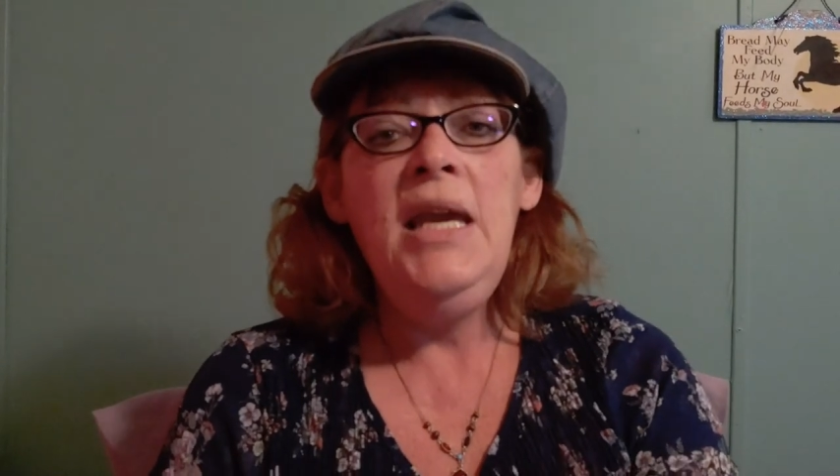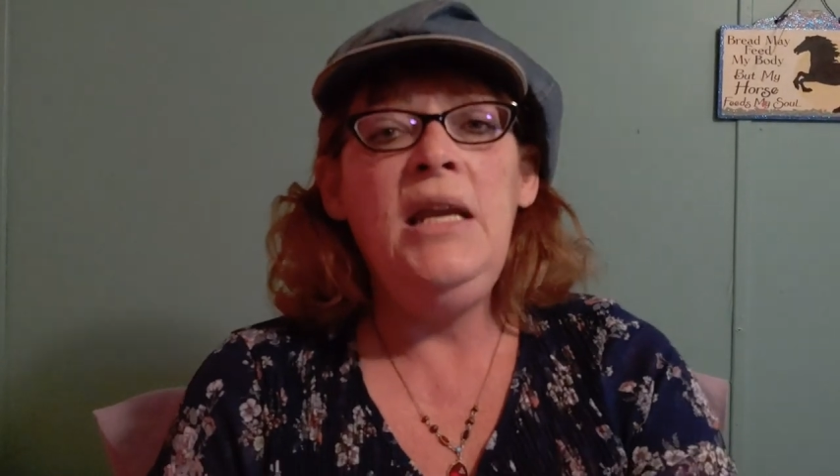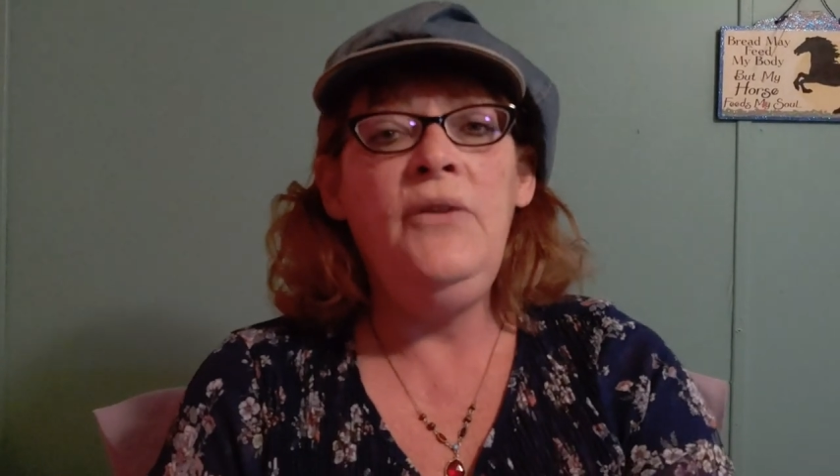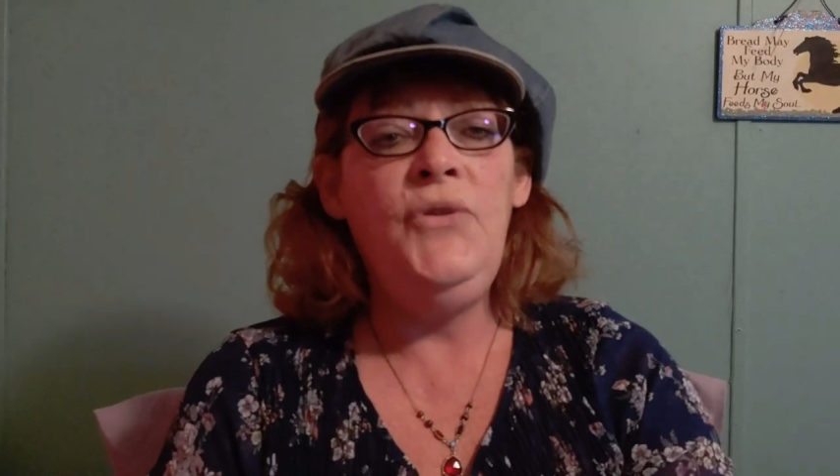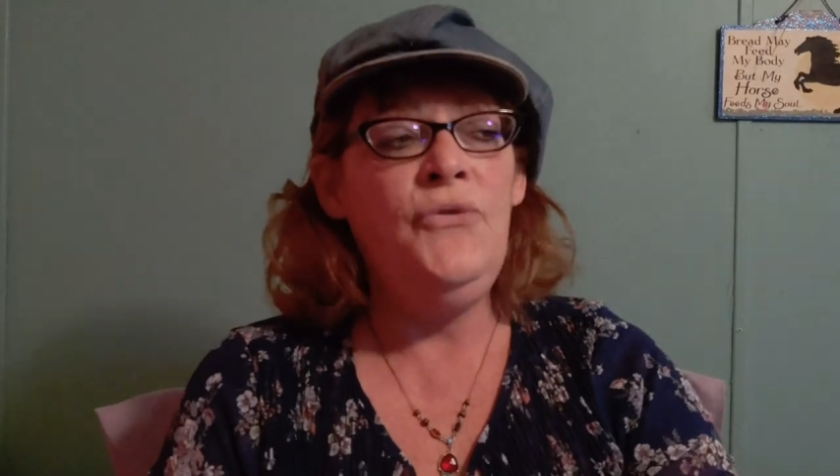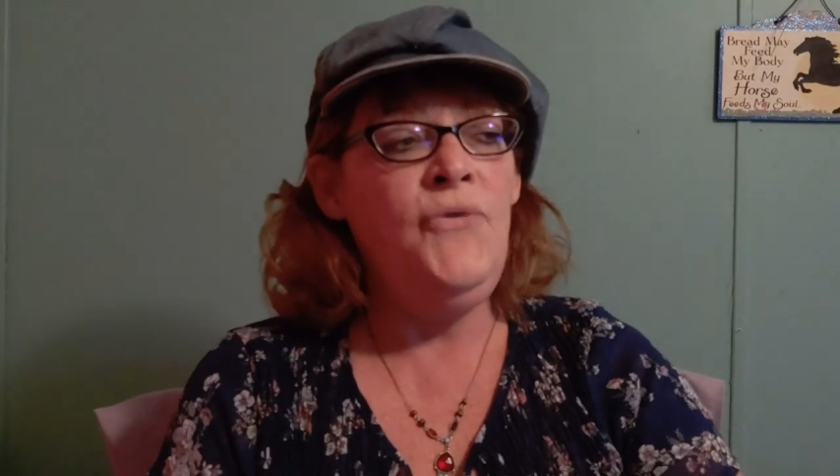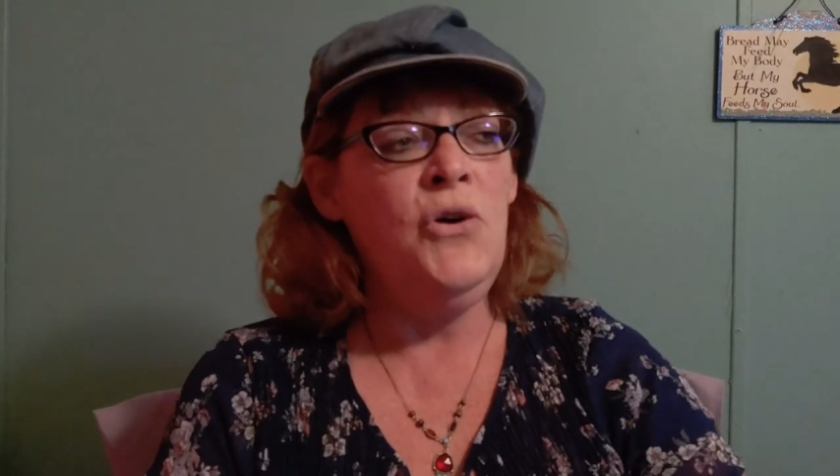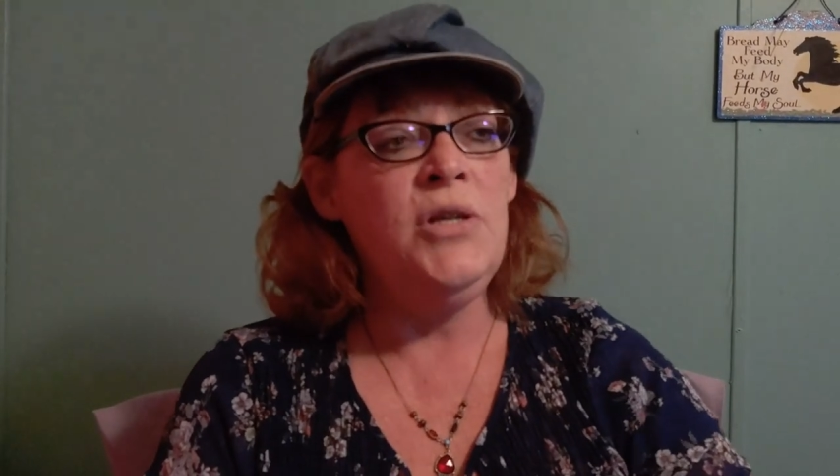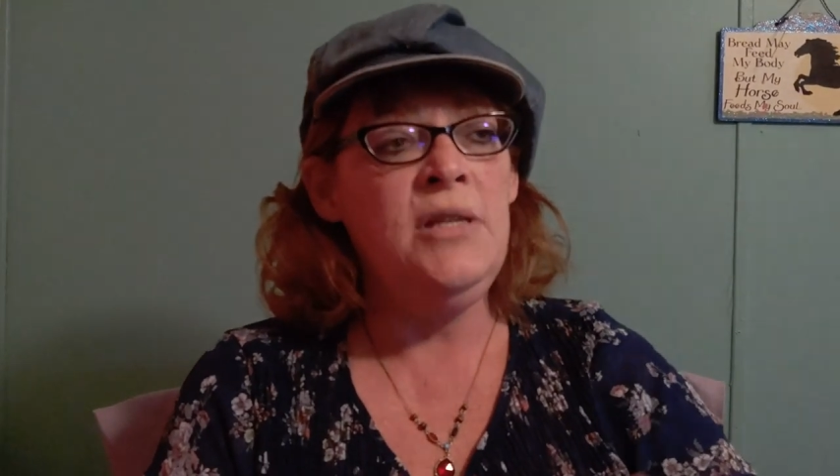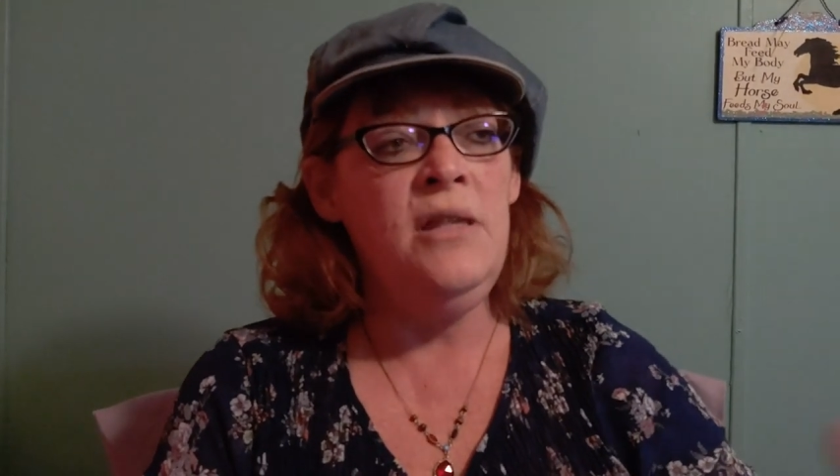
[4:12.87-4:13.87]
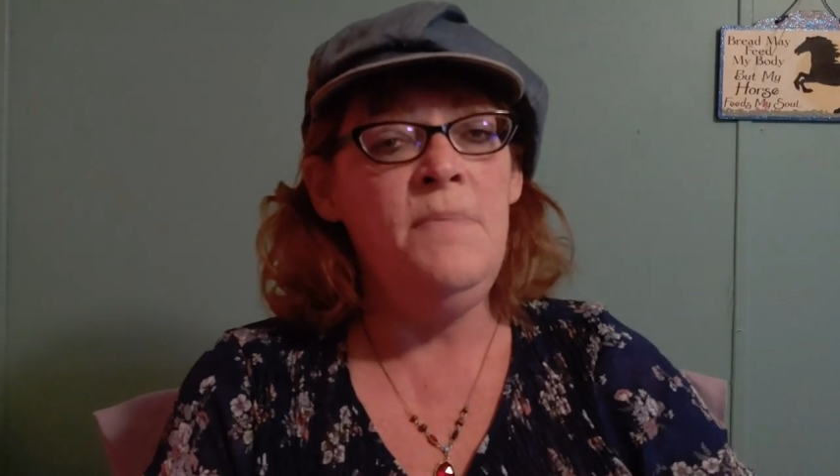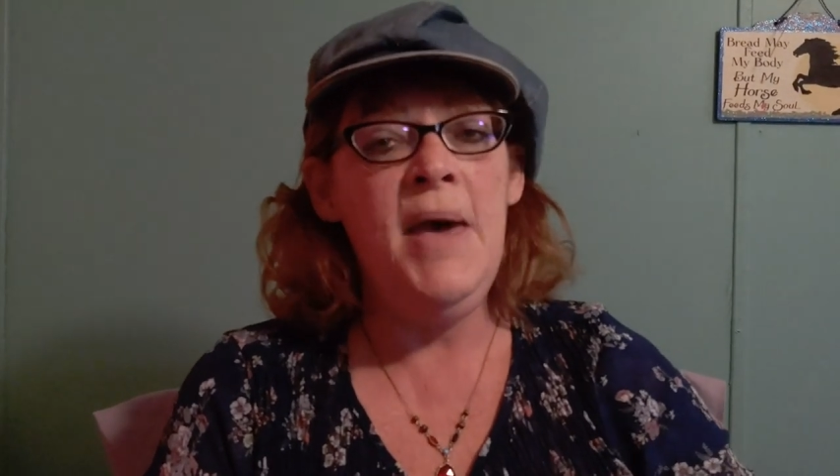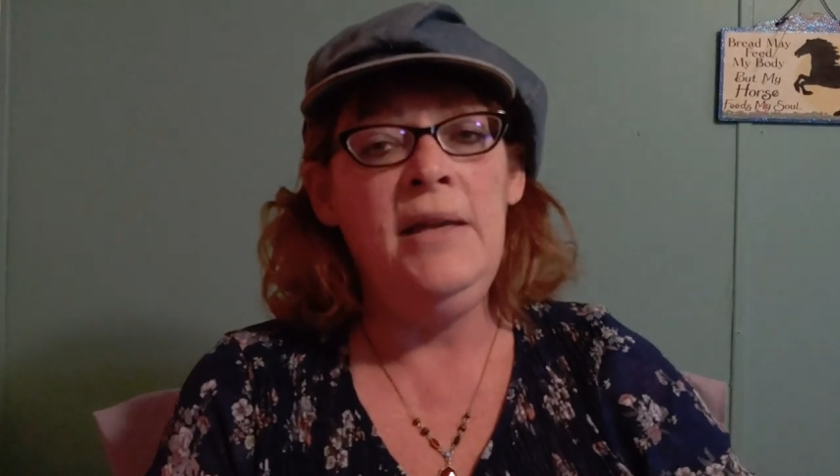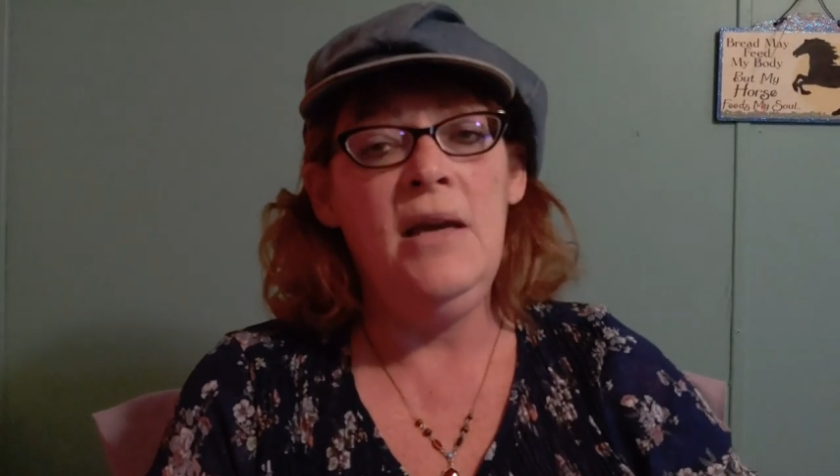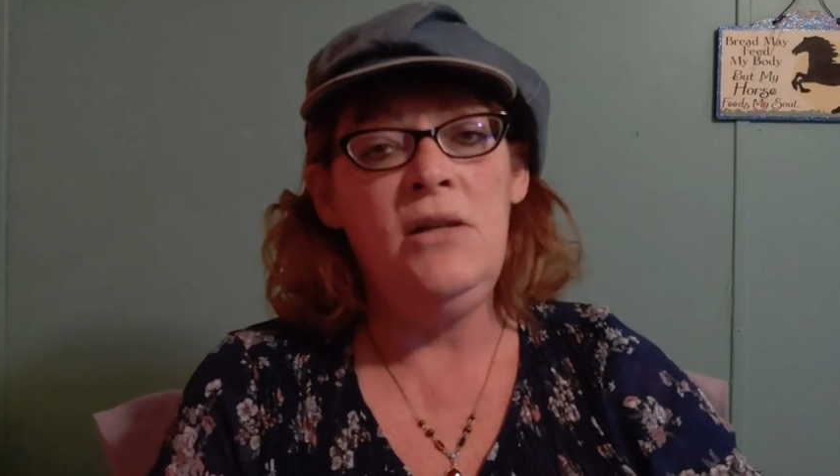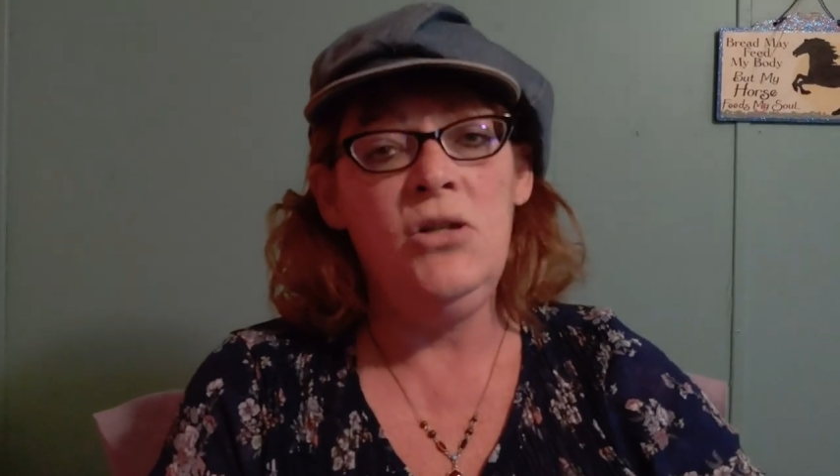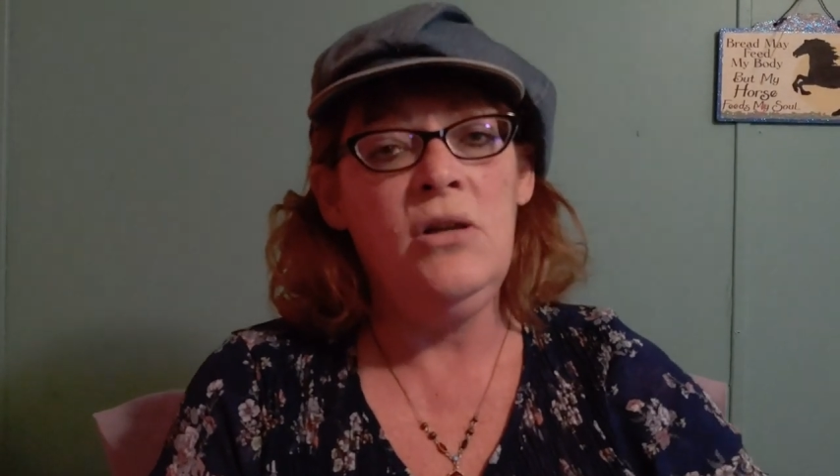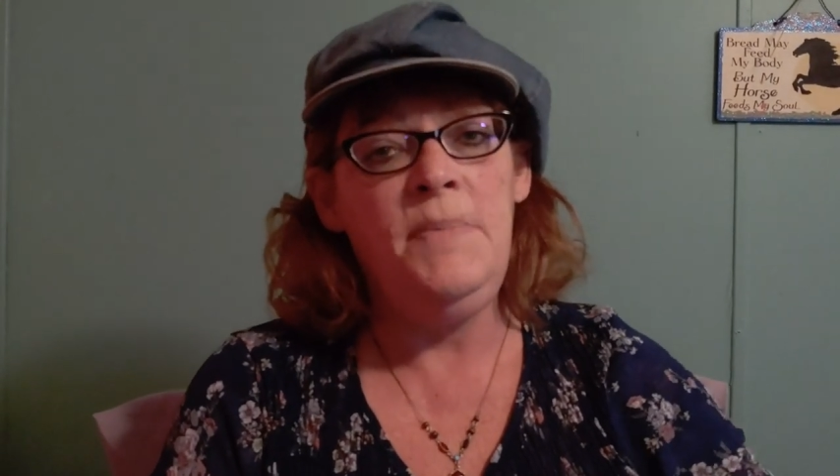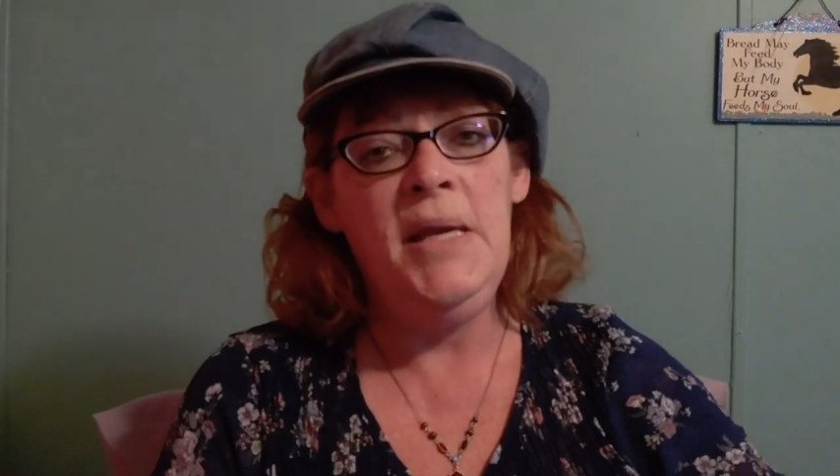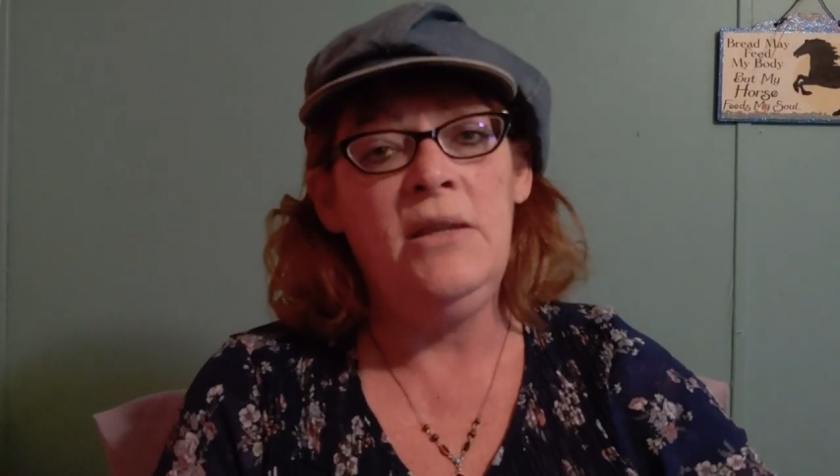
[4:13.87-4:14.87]
And if you focus on the bad guys, you're
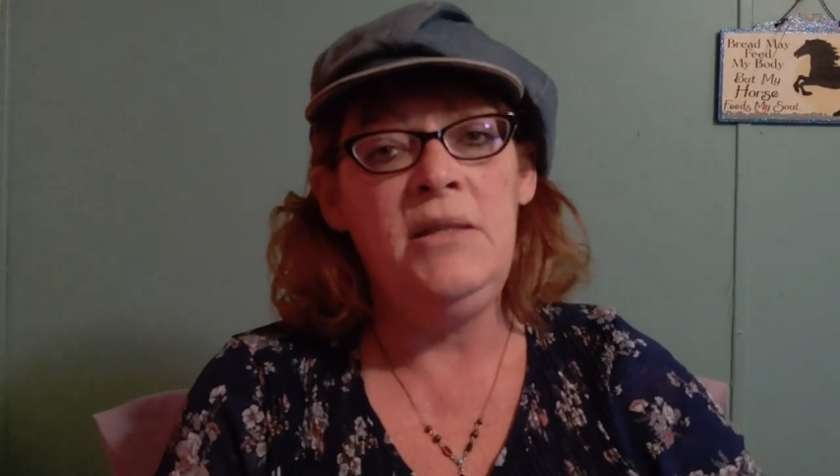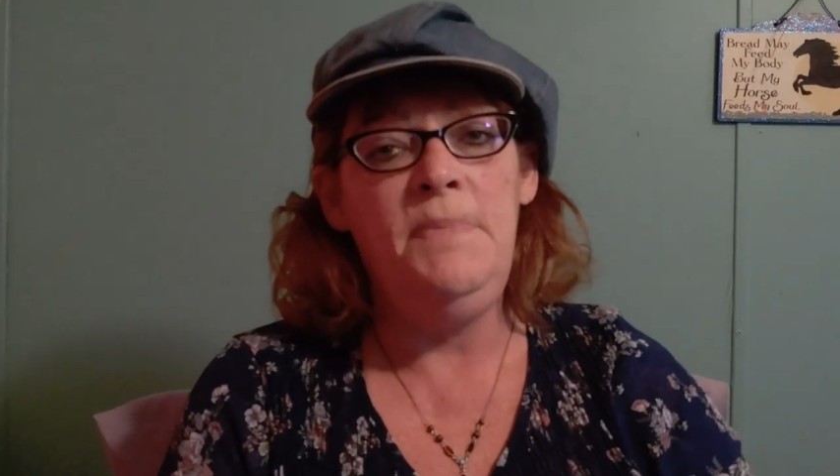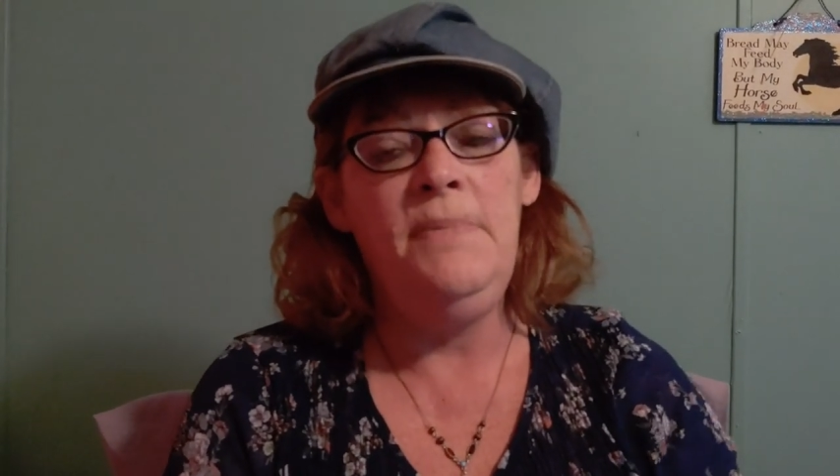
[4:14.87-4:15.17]
going to be on the